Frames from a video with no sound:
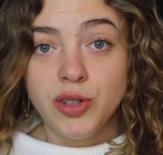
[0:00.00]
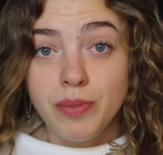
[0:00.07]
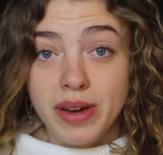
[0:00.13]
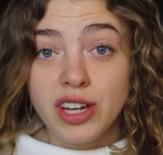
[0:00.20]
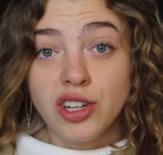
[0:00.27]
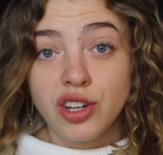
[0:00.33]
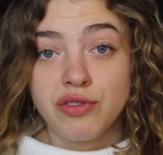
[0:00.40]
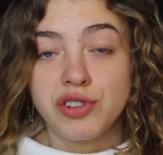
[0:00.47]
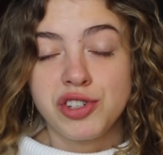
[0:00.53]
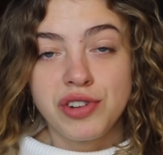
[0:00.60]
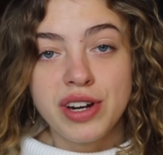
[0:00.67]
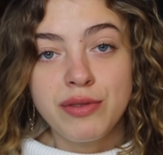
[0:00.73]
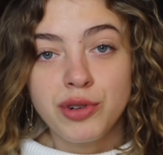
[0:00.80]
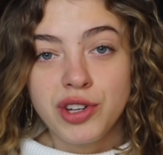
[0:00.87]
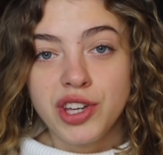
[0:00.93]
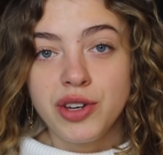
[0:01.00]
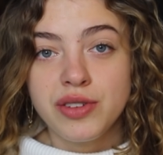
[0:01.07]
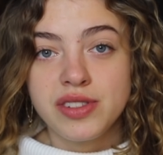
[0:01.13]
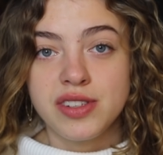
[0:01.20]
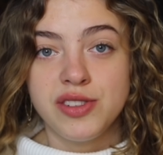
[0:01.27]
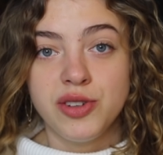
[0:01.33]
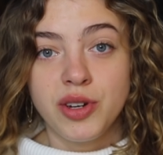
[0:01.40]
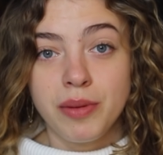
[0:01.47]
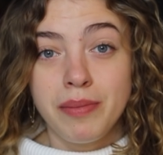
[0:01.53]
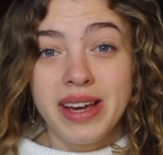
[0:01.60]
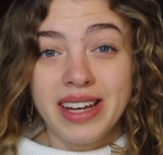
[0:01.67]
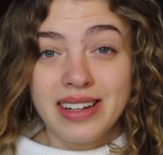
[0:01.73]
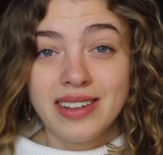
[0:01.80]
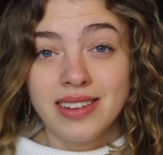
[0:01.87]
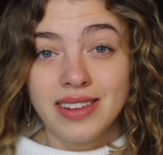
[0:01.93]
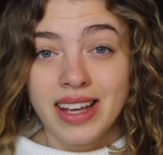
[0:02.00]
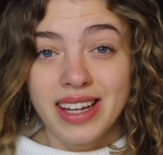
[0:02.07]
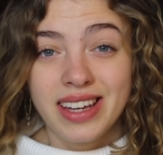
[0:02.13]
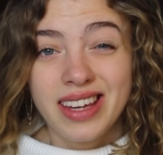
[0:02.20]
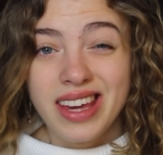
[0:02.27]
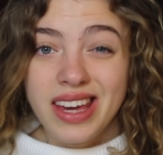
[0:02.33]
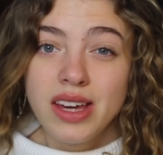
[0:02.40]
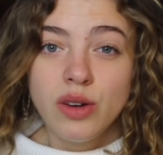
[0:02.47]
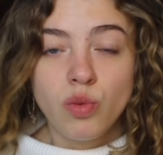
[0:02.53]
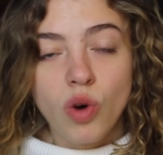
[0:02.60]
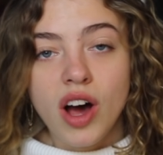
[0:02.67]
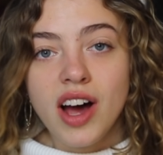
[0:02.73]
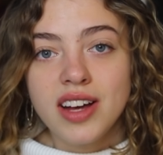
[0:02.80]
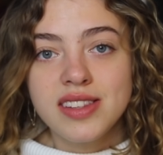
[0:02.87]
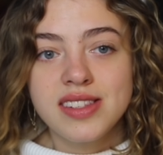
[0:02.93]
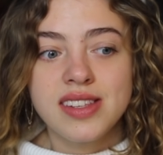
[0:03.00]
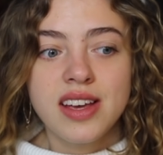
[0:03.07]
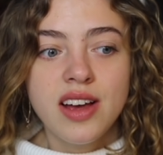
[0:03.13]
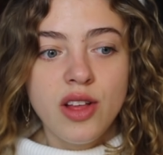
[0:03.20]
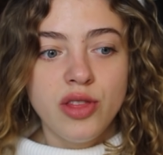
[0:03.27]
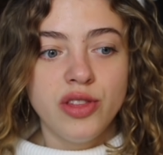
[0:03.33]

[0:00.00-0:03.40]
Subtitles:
You make good retrieval cues because you can make little like key words